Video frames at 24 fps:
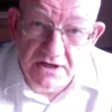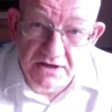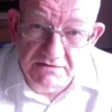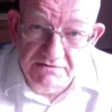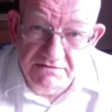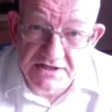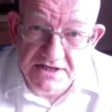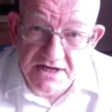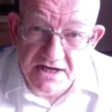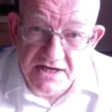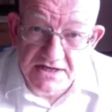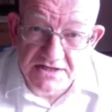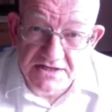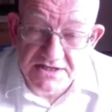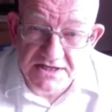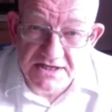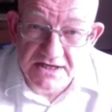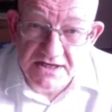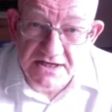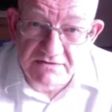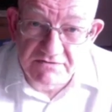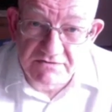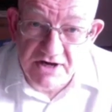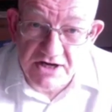of the idea
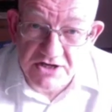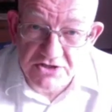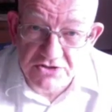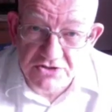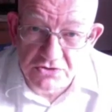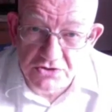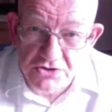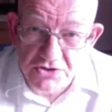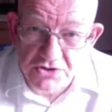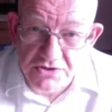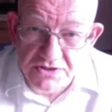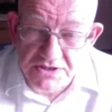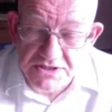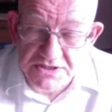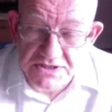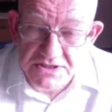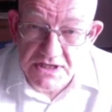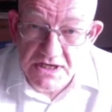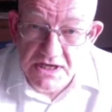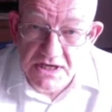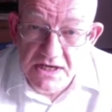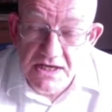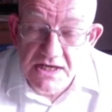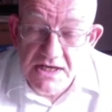of rational choice.
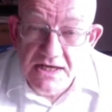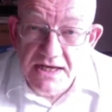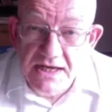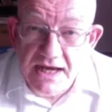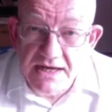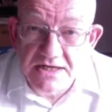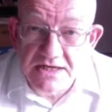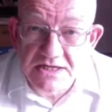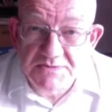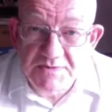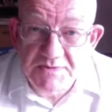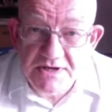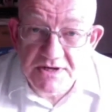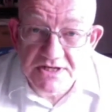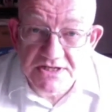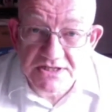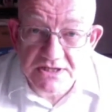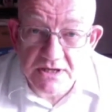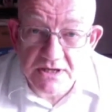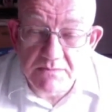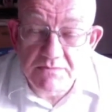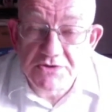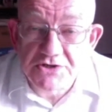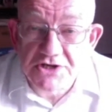And it's been
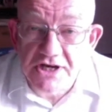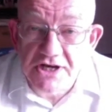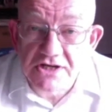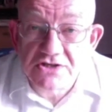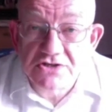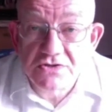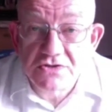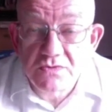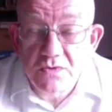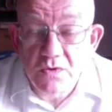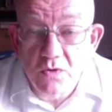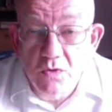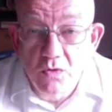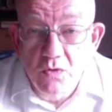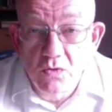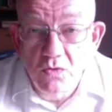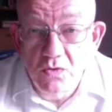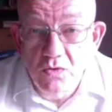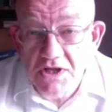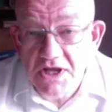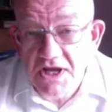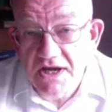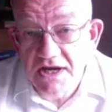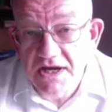subject to
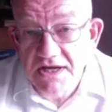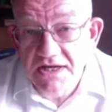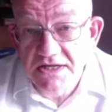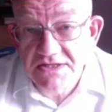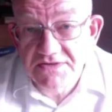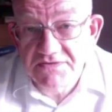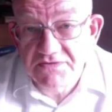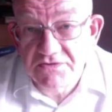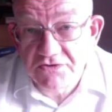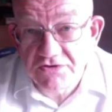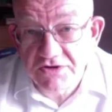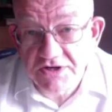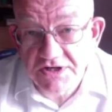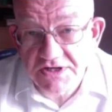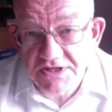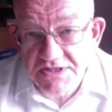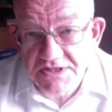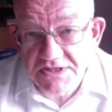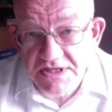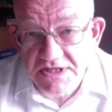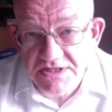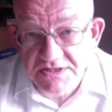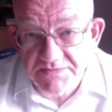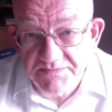all kinds of
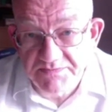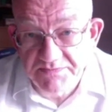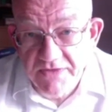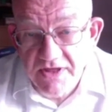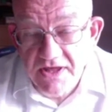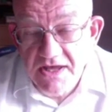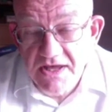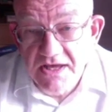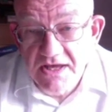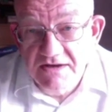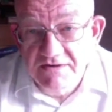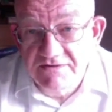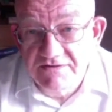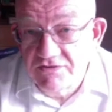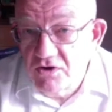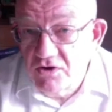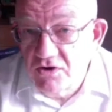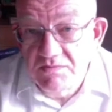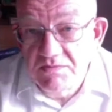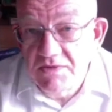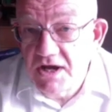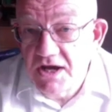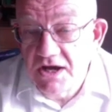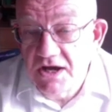criticism
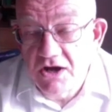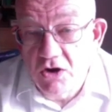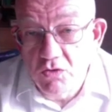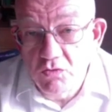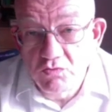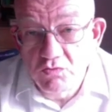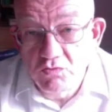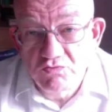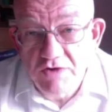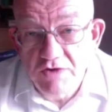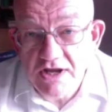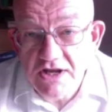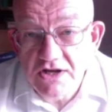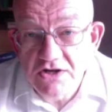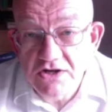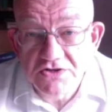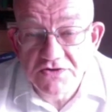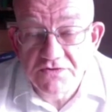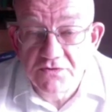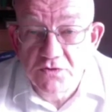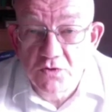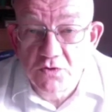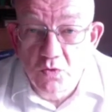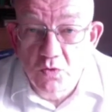from a whole range
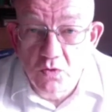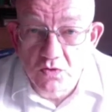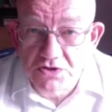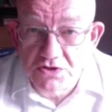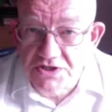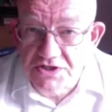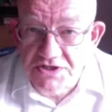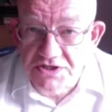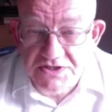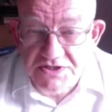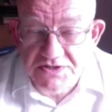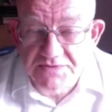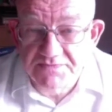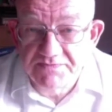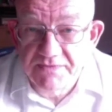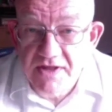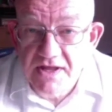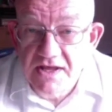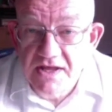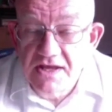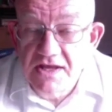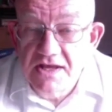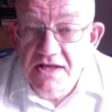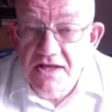of quarters.
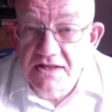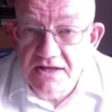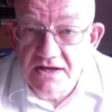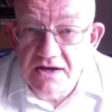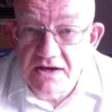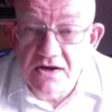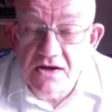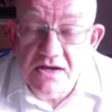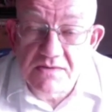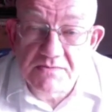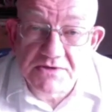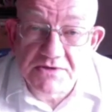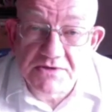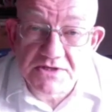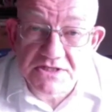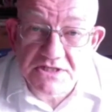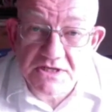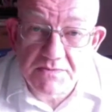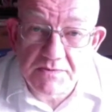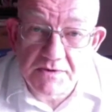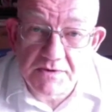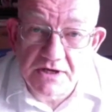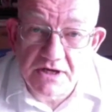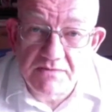The arguments
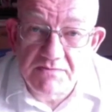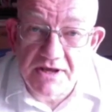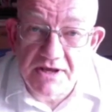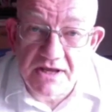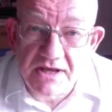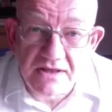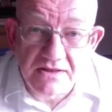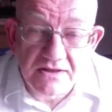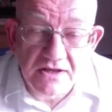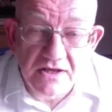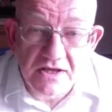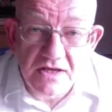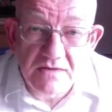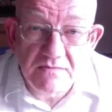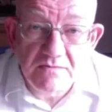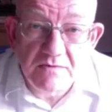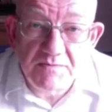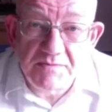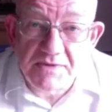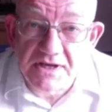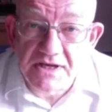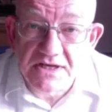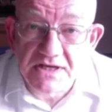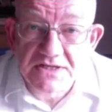typically being that human
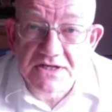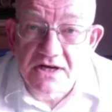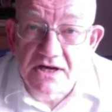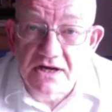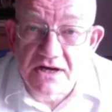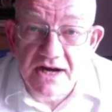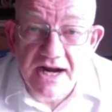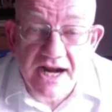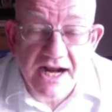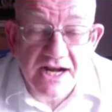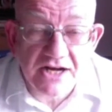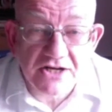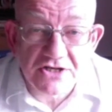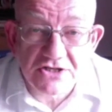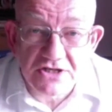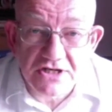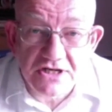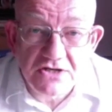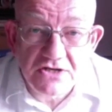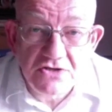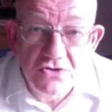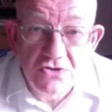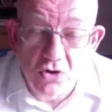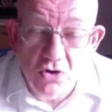beings are actually
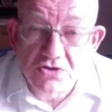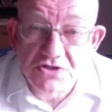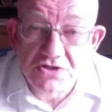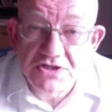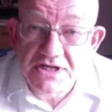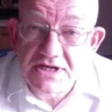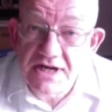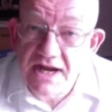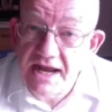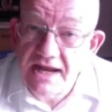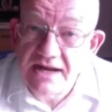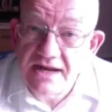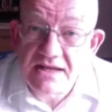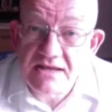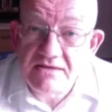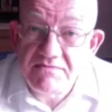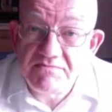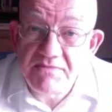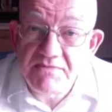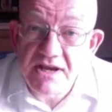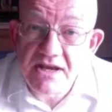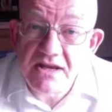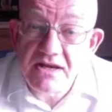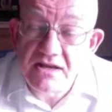not in any
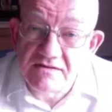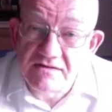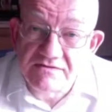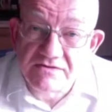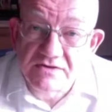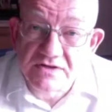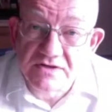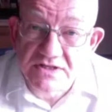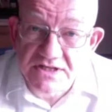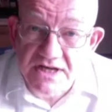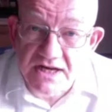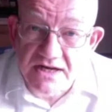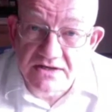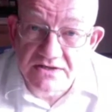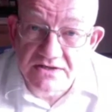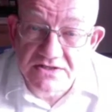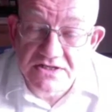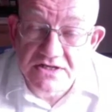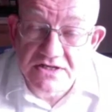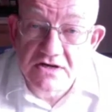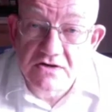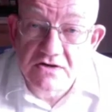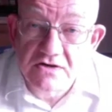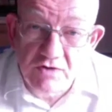meaningful
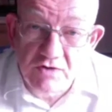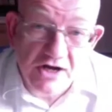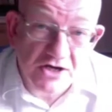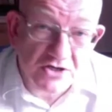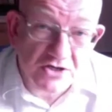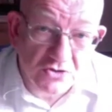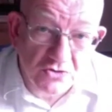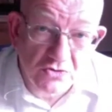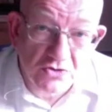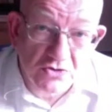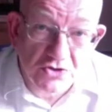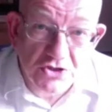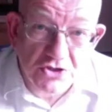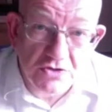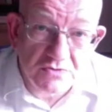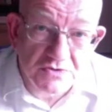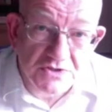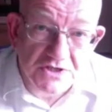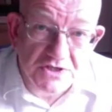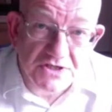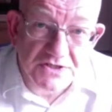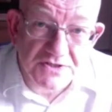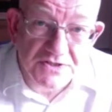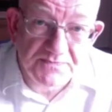sense rational
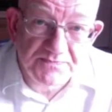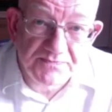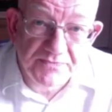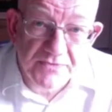choosers.